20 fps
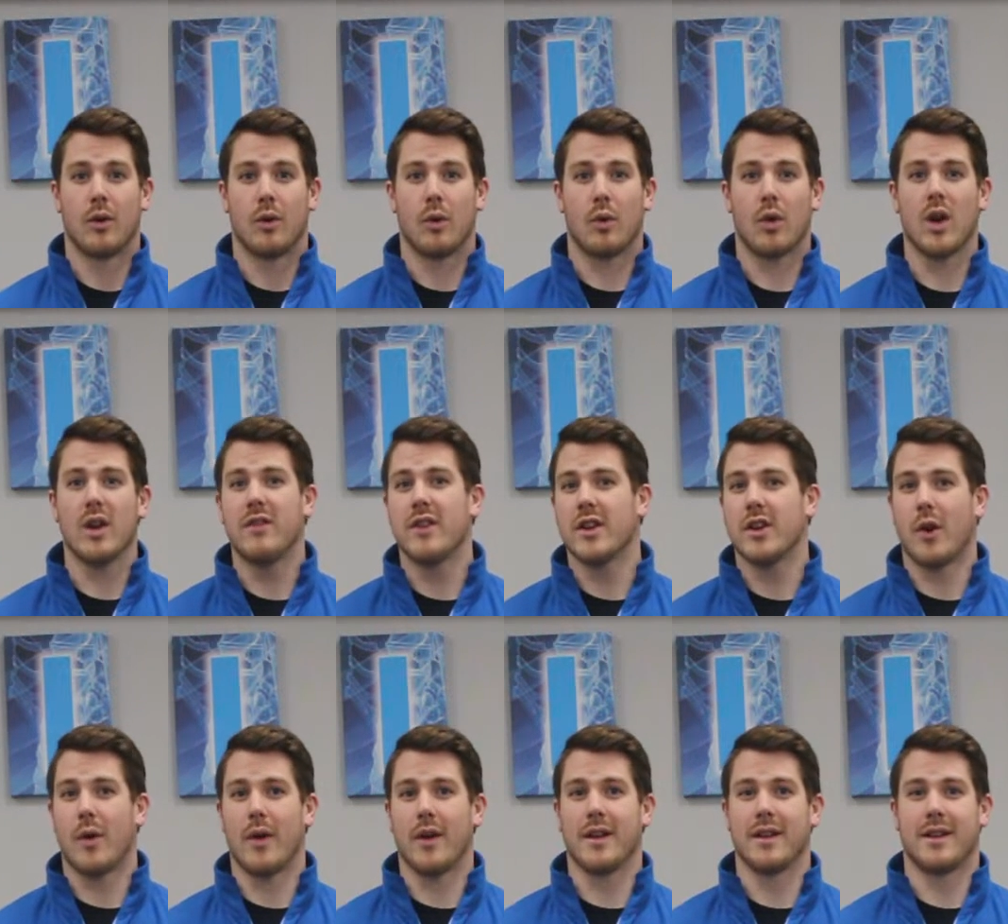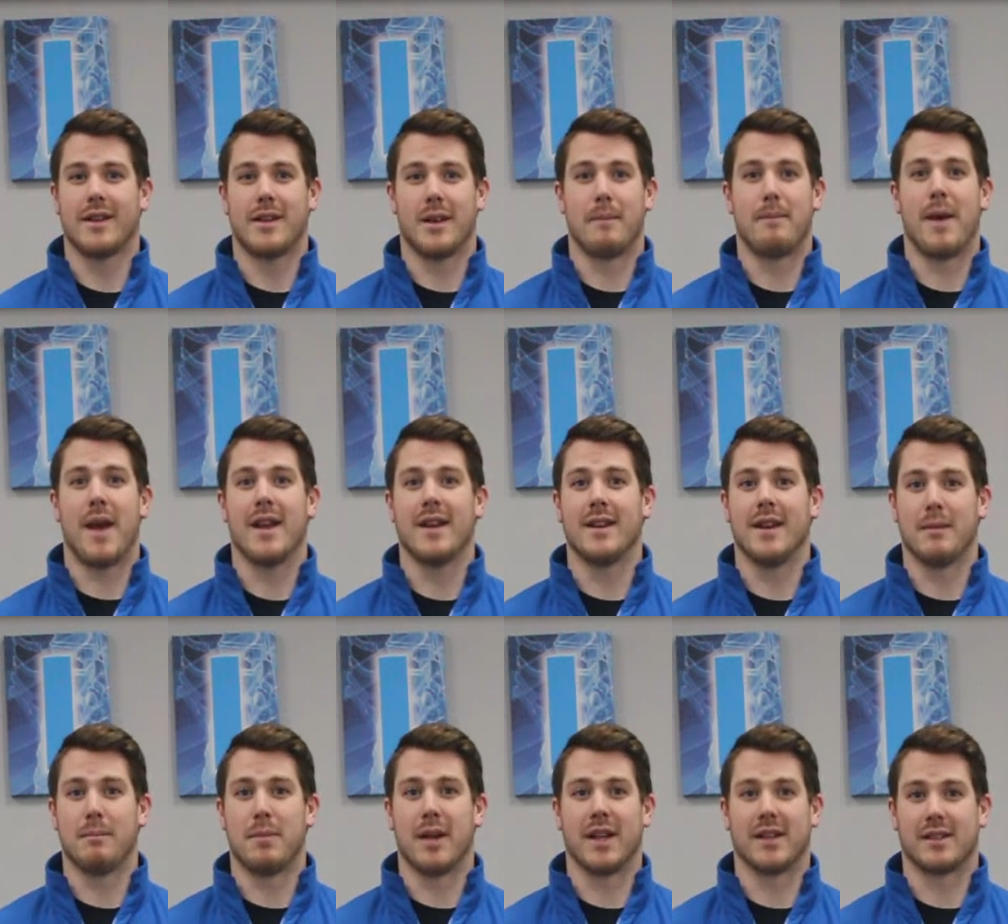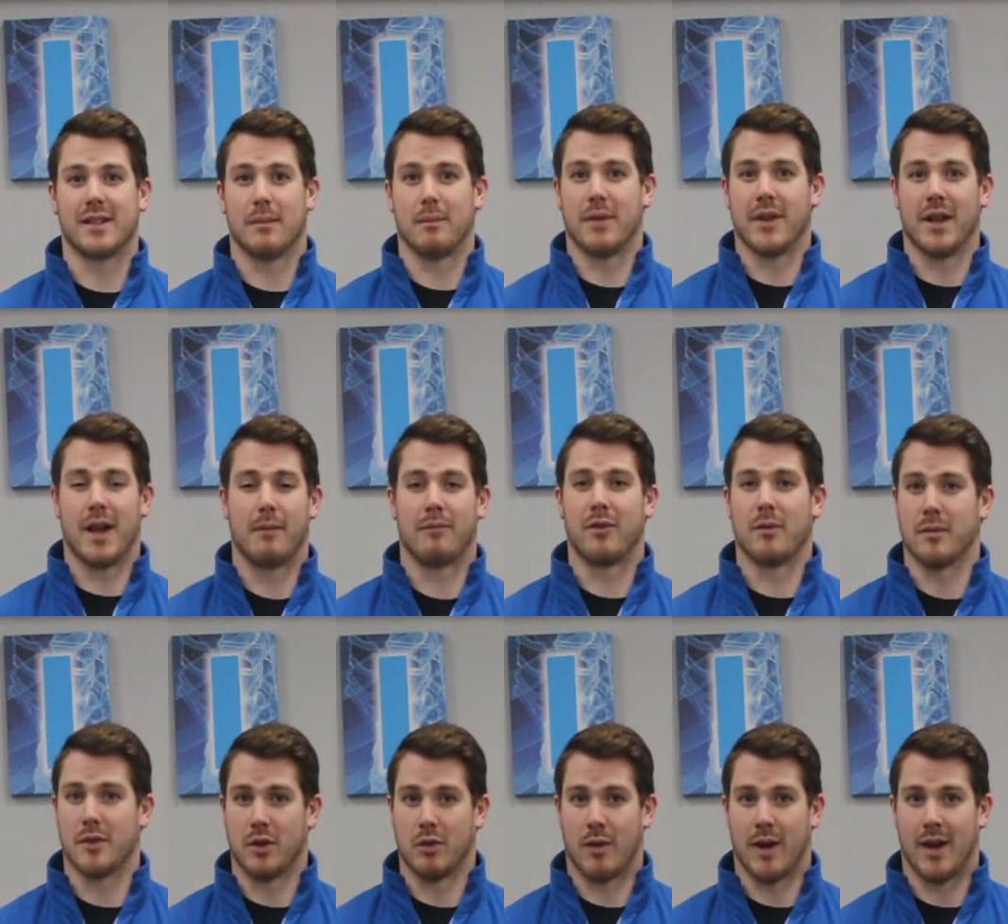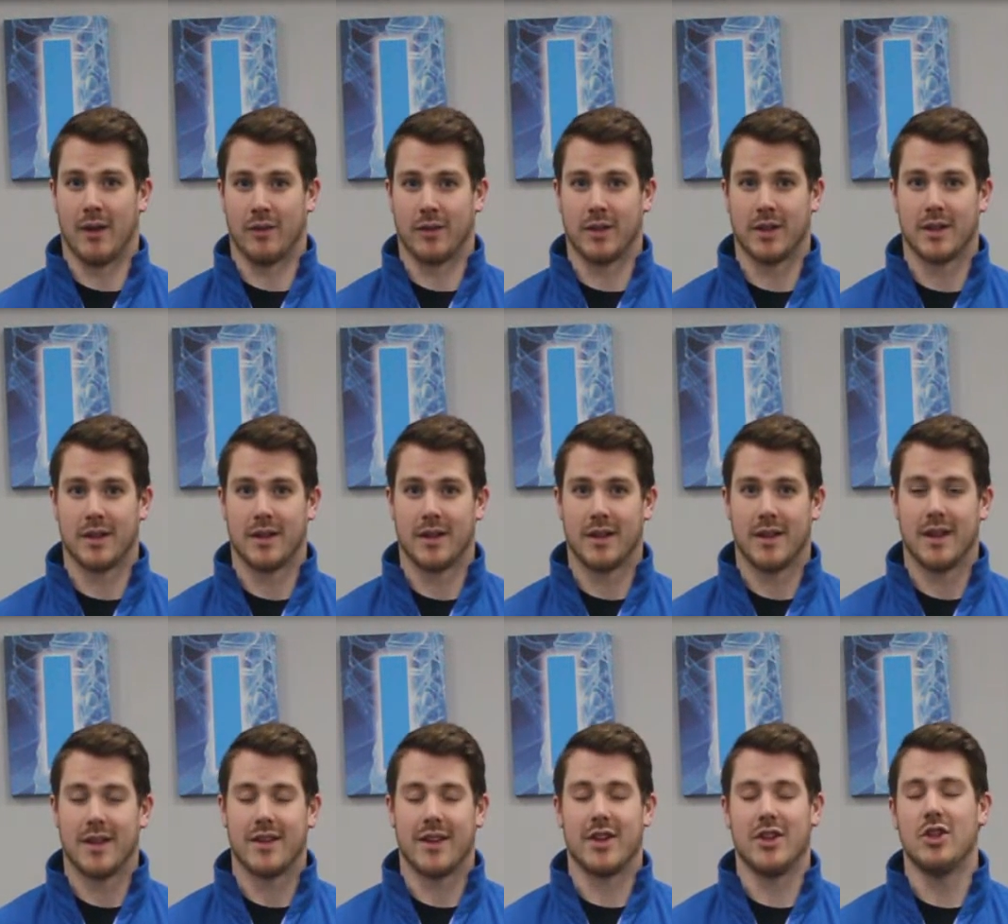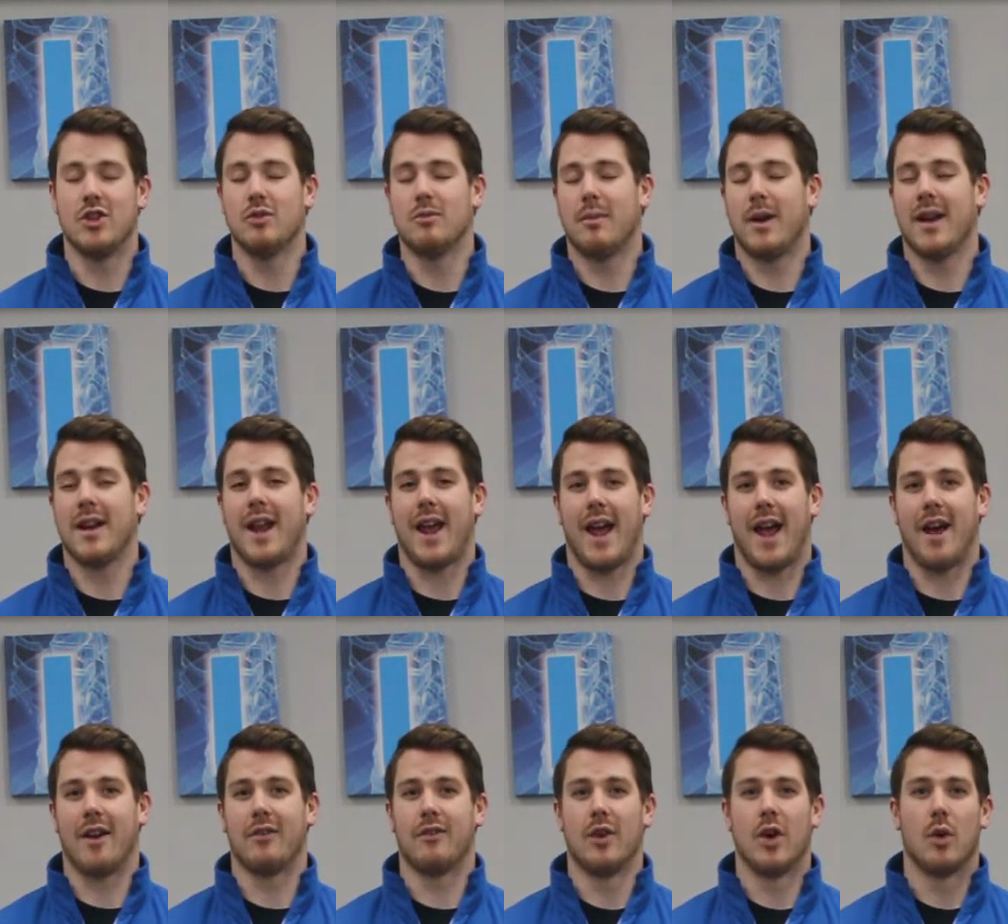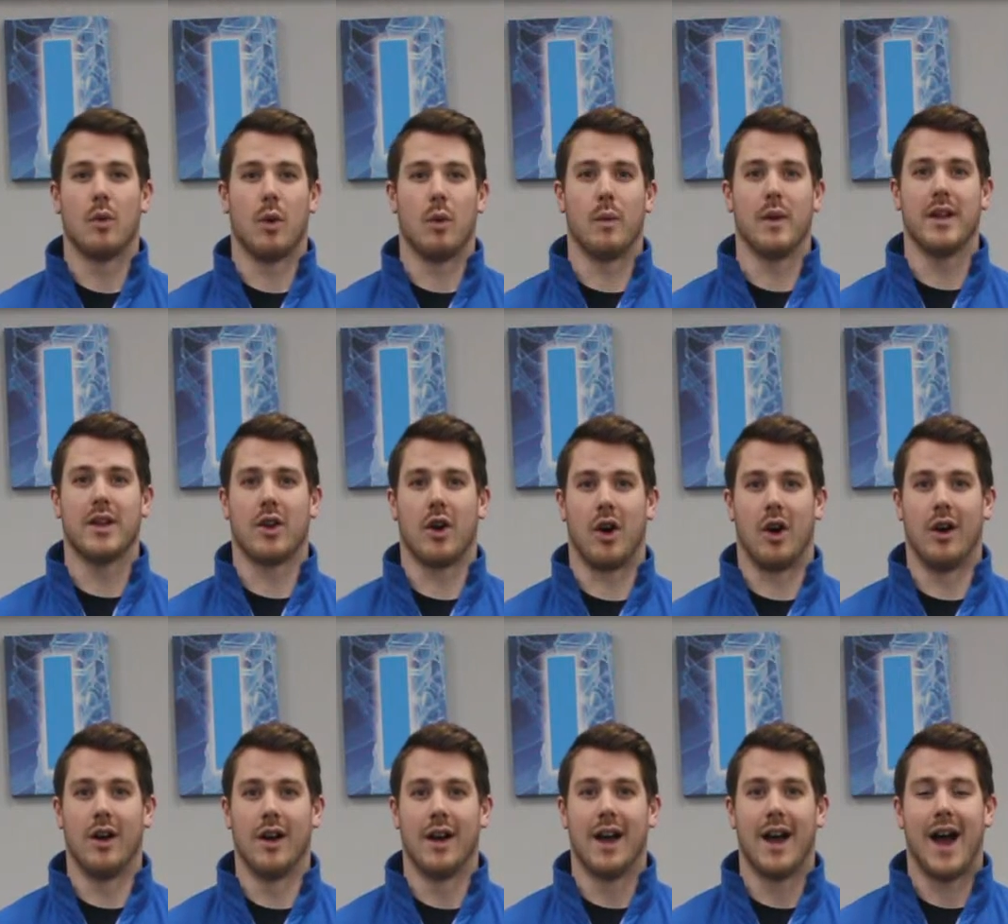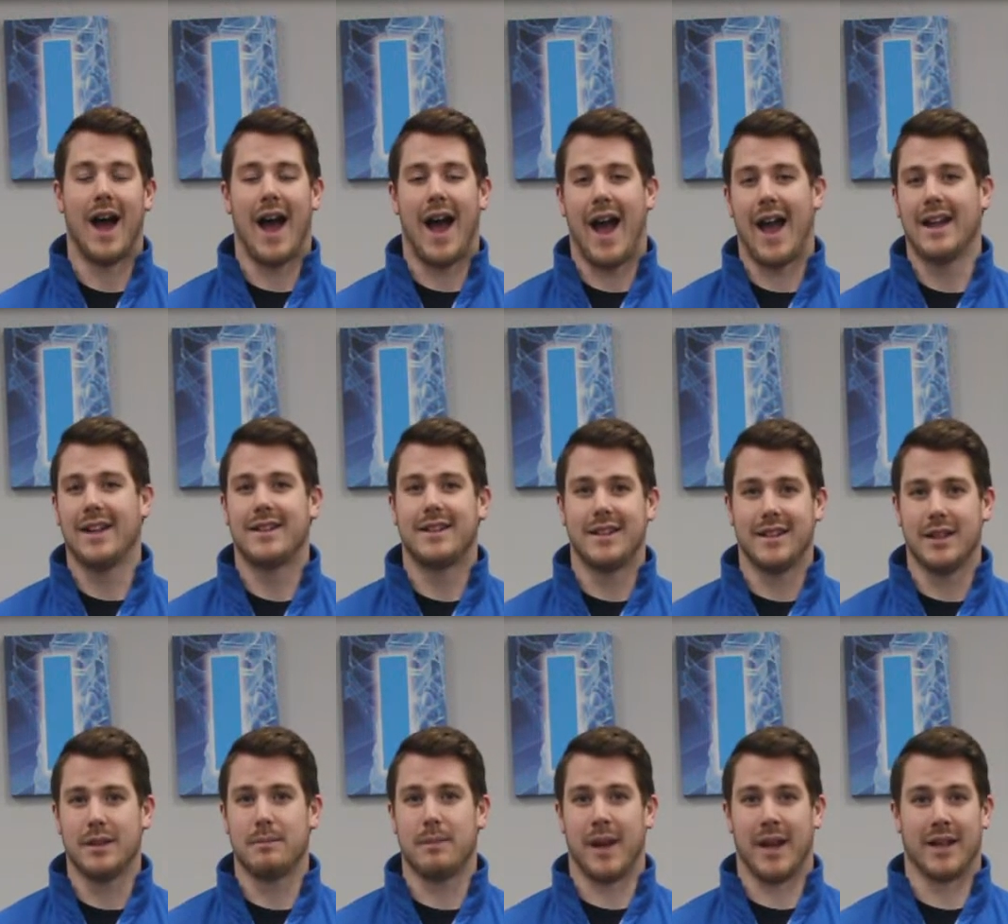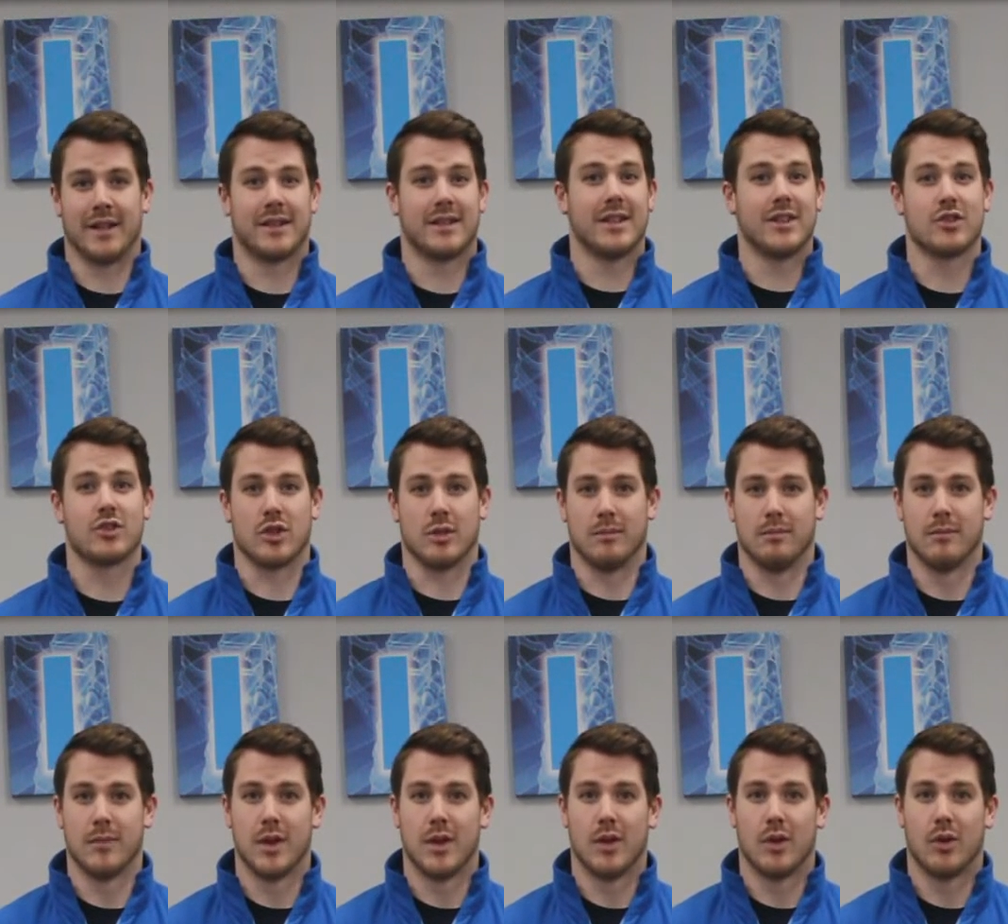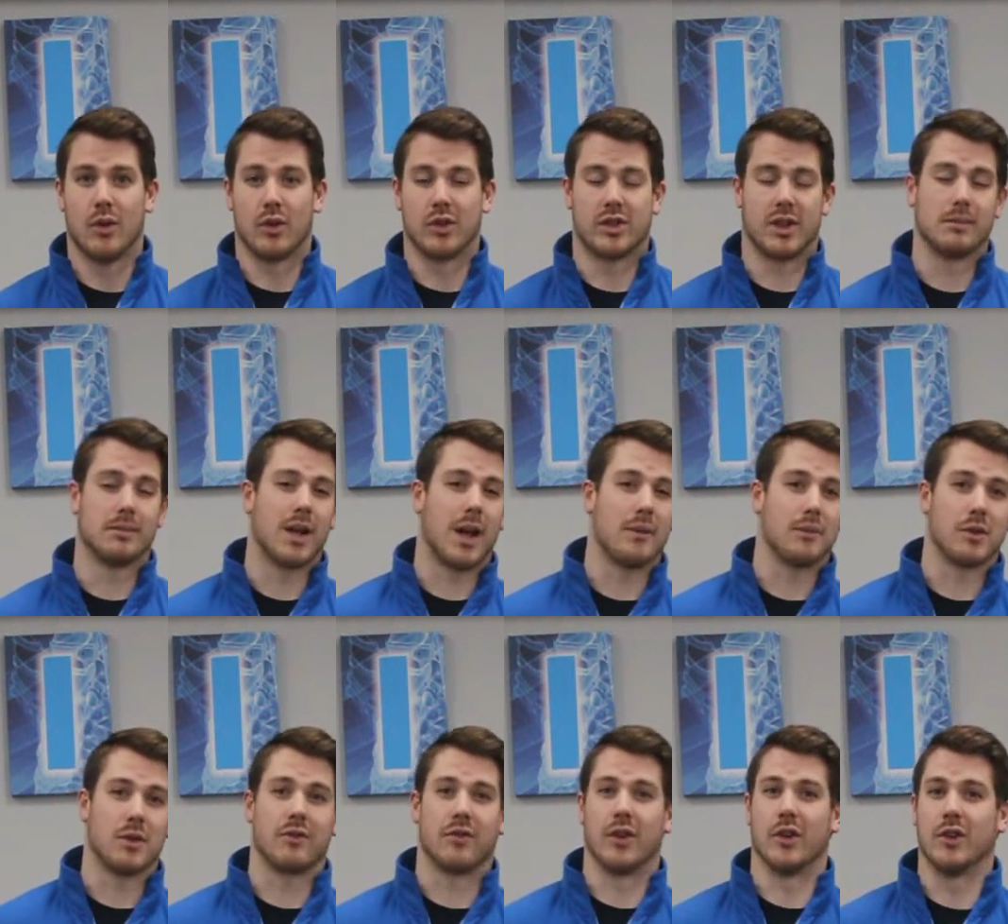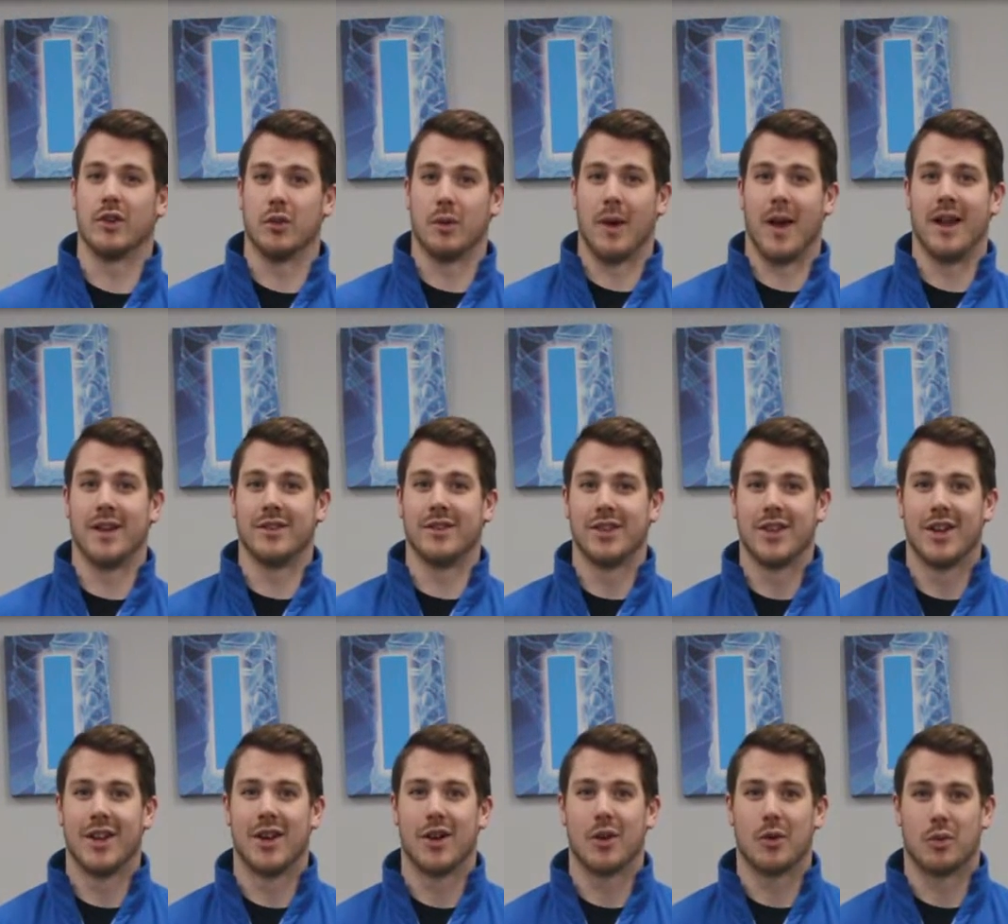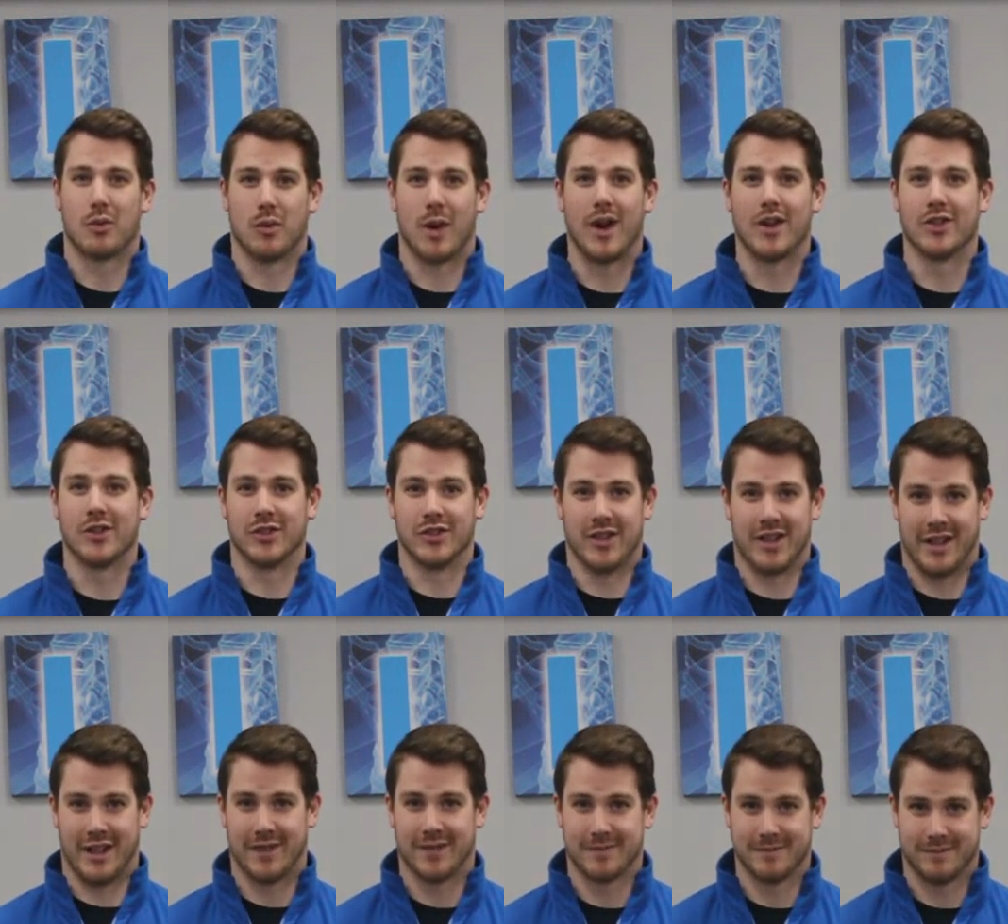or even going to bend and pick something up from the ground. Then you might have what we call ITBand Syndrome, or sometimes referred to as runner's knee.